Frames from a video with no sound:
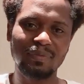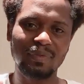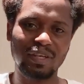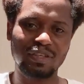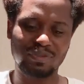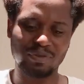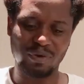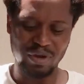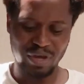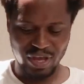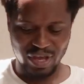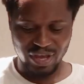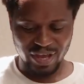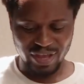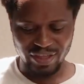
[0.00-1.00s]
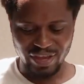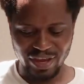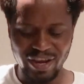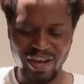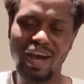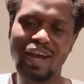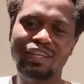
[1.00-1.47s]
So, and
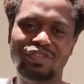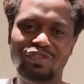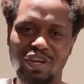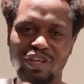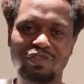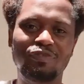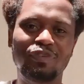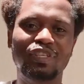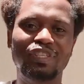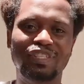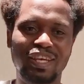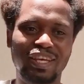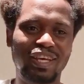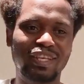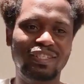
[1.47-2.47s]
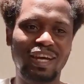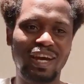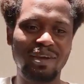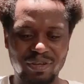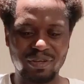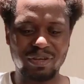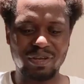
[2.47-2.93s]
then I tried for the second
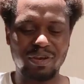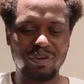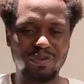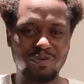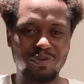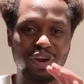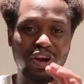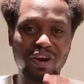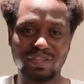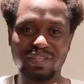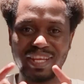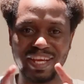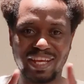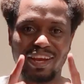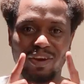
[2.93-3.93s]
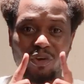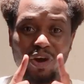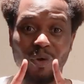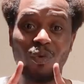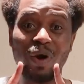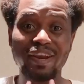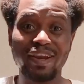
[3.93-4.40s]
time. You got like
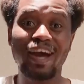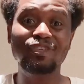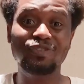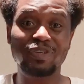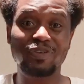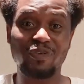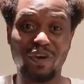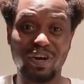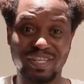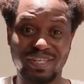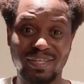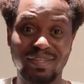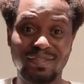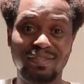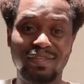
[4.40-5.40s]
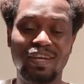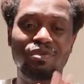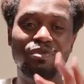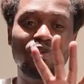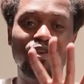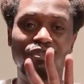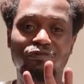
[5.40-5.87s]
100 questions and you
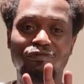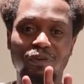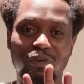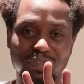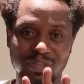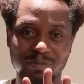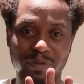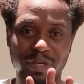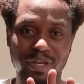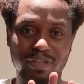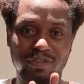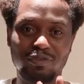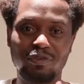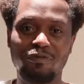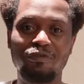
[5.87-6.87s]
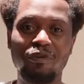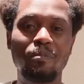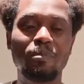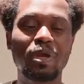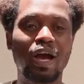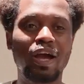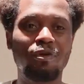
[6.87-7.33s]
got 40 minutes. So for
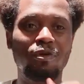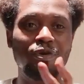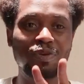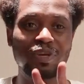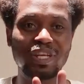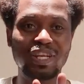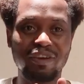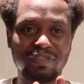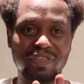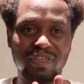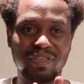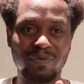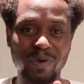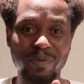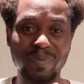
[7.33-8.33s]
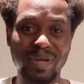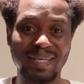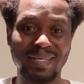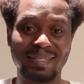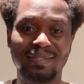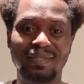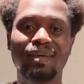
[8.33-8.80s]
me, I only left 3
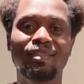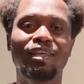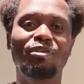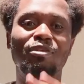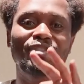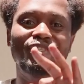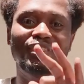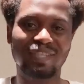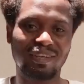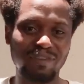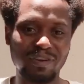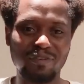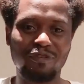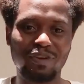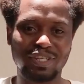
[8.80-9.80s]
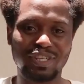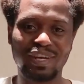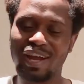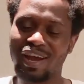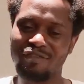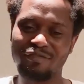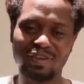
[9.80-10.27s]
minutes and I got 7 questions
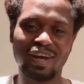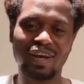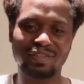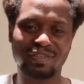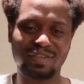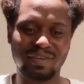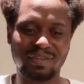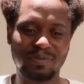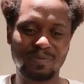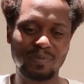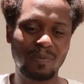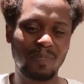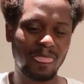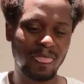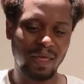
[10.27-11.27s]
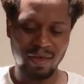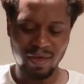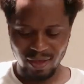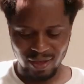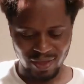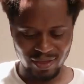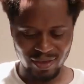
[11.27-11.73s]
I haven't answered.
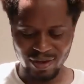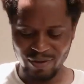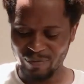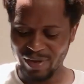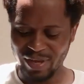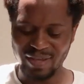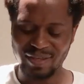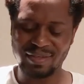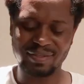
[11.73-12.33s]
And then I'm like,